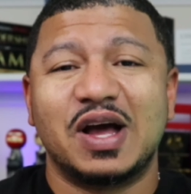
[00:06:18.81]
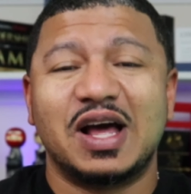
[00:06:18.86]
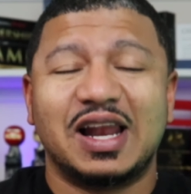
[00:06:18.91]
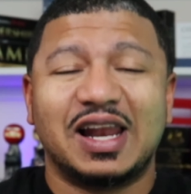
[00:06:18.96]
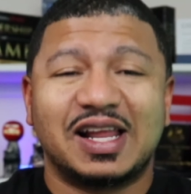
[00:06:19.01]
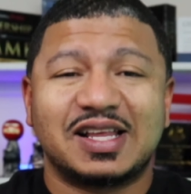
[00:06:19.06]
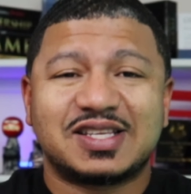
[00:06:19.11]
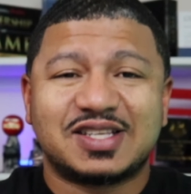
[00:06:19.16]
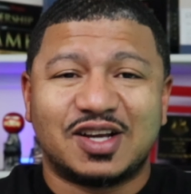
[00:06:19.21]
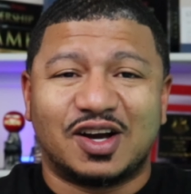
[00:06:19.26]

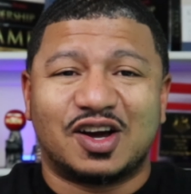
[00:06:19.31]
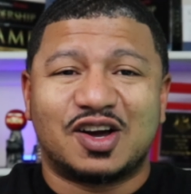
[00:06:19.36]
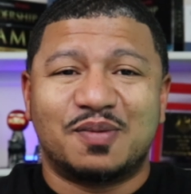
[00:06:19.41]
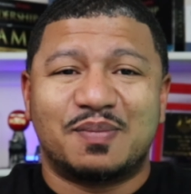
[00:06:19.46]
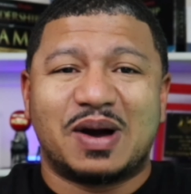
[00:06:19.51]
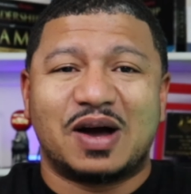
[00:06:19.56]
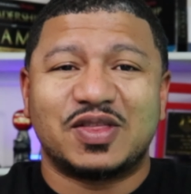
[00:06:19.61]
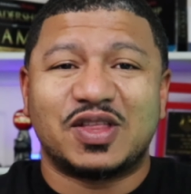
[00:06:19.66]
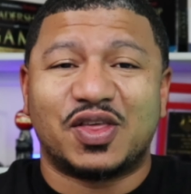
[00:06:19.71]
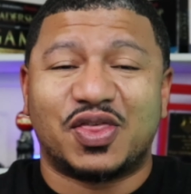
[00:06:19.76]
let's talk
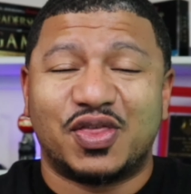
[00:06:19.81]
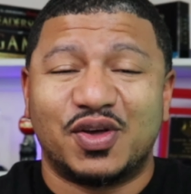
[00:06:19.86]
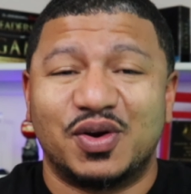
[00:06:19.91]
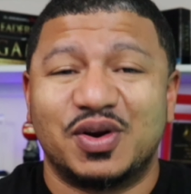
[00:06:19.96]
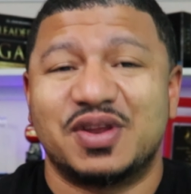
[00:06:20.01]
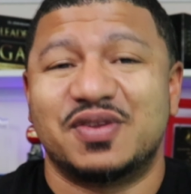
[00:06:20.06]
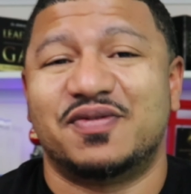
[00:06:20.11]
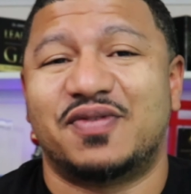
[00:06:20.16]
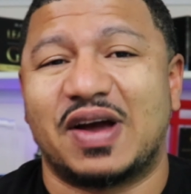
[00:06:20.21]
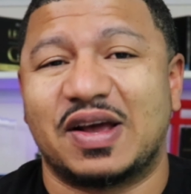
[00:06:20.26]
about the third
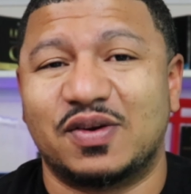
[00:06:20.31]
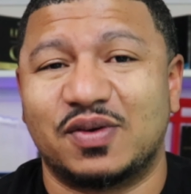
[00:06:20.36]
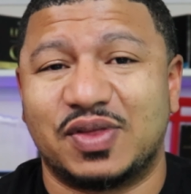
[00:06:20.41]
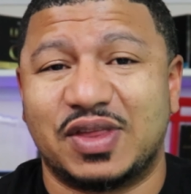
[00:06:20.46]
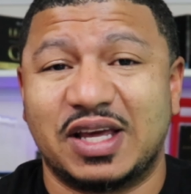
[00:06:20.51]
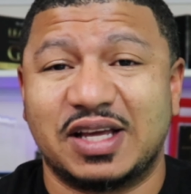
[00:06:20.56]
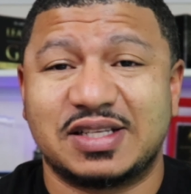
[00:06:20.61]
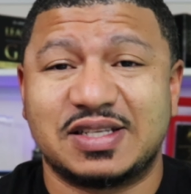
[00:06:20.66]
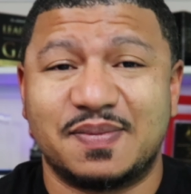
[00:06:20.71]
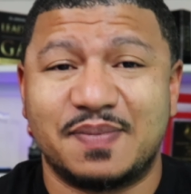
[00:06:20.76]
and final thing to